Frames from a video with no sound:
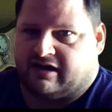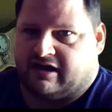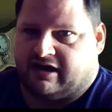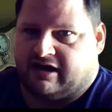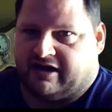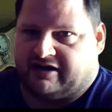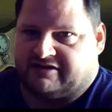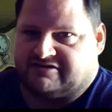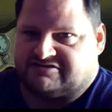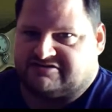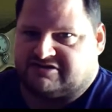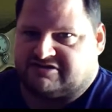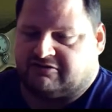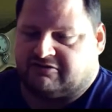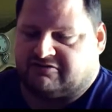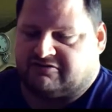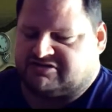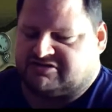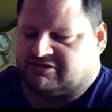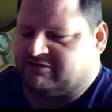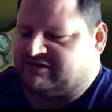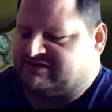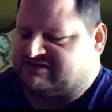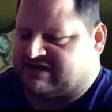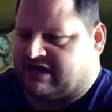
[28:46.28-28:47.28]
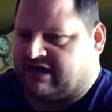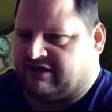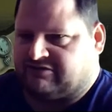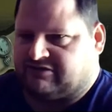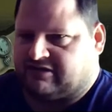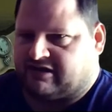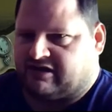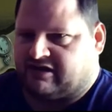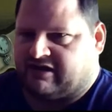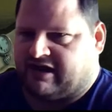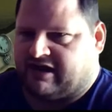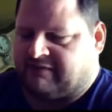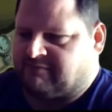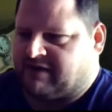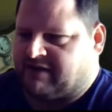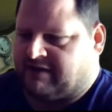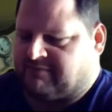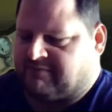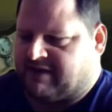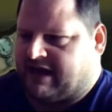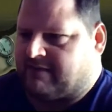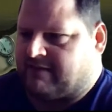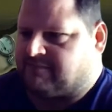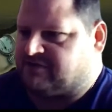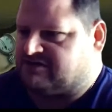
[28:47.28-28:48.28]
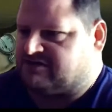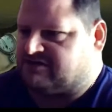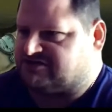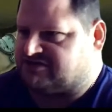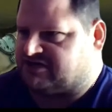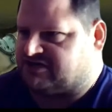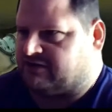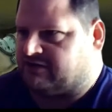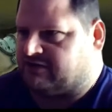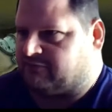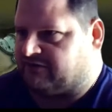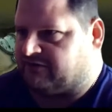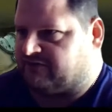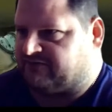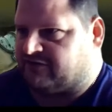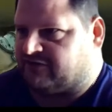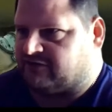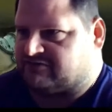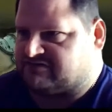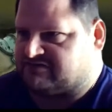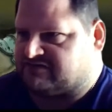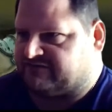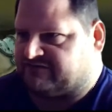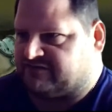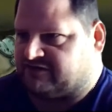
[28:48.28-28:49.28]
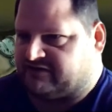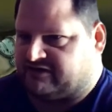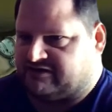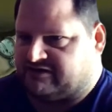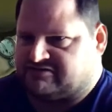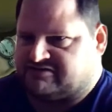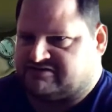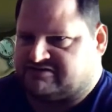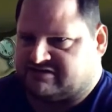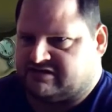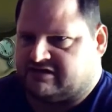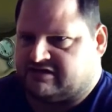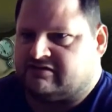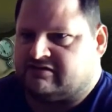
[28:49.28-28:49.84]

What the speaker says: So it's out there. I'm happy to share it with folks if they're interested.